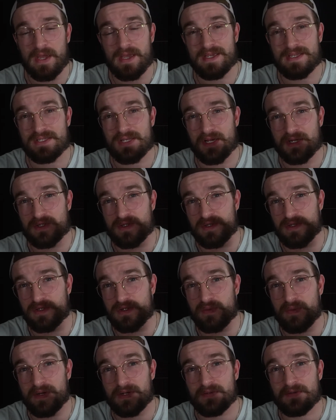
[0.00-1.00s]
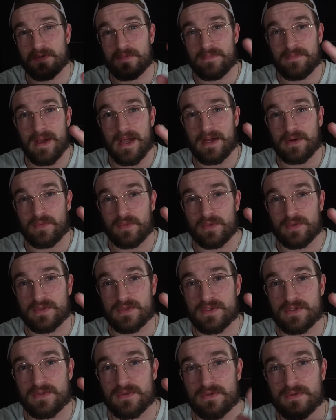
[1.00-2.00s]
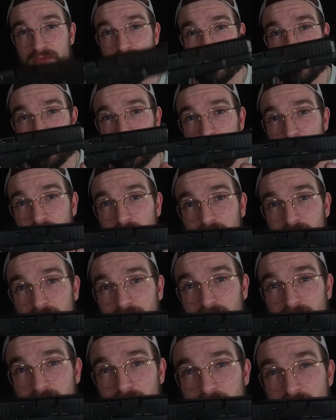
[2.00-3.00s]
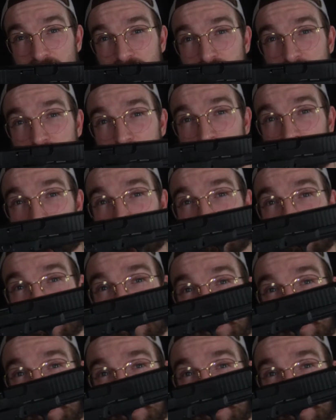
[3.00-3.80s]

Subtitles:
is actually directed backwards. So if the gun is recoiling